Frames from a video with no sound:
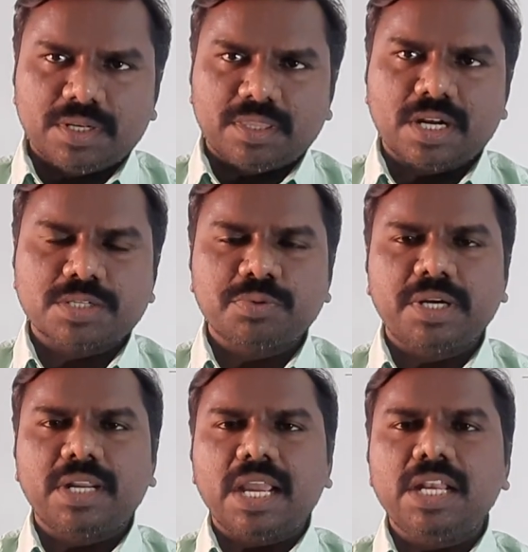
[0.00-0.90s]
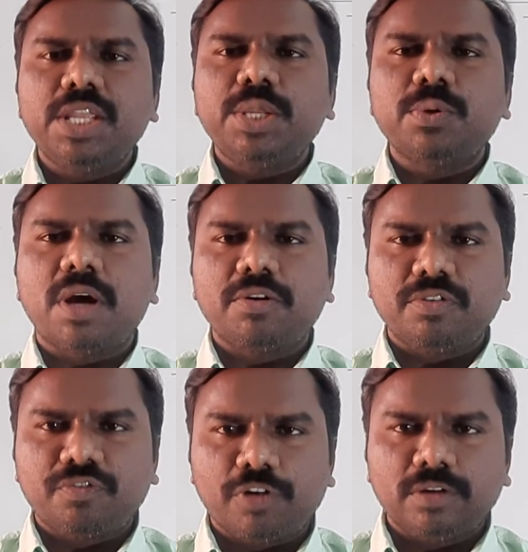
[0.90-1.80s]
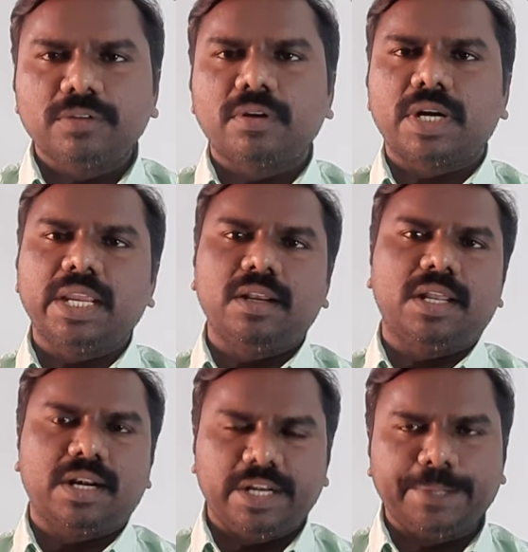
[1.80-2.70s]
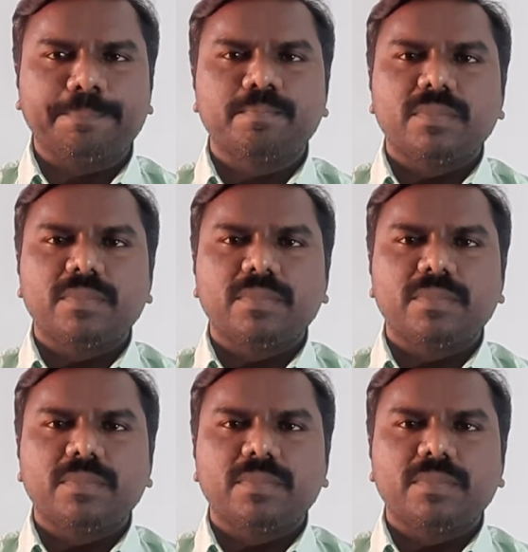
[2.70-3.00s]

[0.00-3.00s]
That's why daily you have to follow regularly